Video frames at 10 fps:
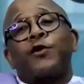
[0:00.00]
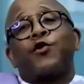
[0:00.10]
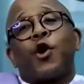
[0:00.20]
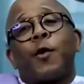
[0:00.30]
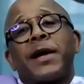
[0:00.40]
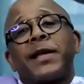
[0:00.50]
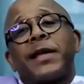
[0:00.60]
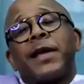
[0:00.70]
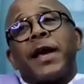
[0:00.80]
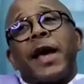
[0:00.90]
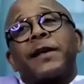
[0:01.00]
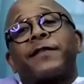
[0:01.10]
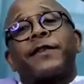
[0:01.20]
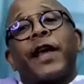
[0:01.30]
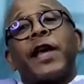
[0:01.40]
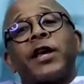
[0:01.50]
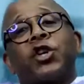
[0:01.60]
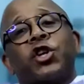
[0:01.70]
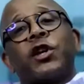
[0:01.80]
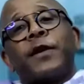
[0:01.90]
is normally a
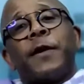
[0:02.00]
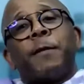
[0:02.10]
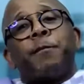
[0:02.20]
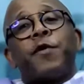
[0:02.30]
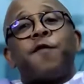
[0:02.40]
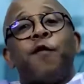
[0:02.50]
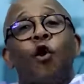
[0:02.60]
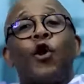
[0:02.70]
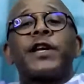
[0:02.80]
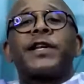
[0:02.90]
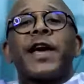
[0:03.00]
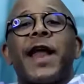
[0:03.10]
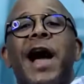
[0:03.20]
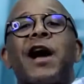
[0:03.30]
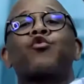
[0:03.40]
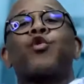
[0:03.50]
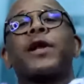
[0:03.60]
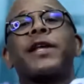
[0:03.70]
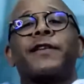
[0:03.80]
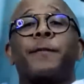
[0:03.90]
stage before it can
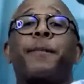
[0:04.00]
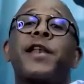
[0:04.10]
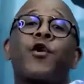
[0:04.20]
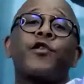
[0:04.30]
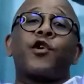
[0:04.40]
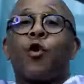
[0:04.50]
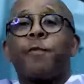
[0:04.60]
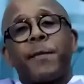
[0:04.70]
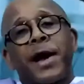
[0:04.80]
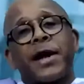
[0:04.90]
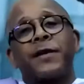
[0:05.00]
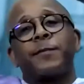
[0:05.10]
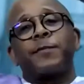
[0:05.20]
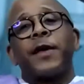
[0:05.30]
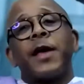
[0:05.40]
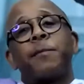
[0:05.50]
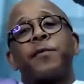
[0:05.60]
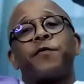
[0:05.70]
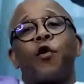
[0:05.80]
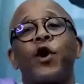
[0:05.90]
actually, depending on the coping mechanisms,
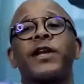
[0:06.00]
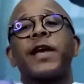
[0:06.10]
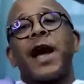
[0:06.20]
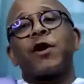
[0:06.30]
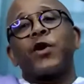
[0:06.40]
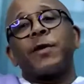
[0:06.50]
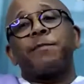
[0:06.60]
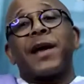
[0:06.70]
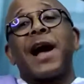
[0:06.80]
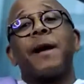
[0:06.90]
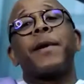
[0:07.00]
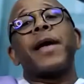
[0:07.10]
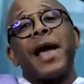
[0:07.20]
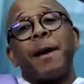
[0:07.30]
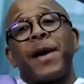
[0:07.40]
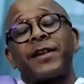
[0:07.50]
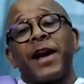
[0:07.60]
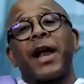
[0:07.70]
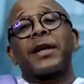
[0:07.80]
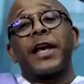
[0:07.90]
before it can actually become a
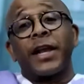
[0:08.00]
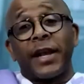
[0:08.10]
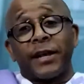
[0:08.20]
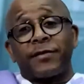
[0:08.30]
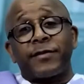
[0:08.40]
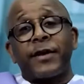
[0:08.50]
mental illness.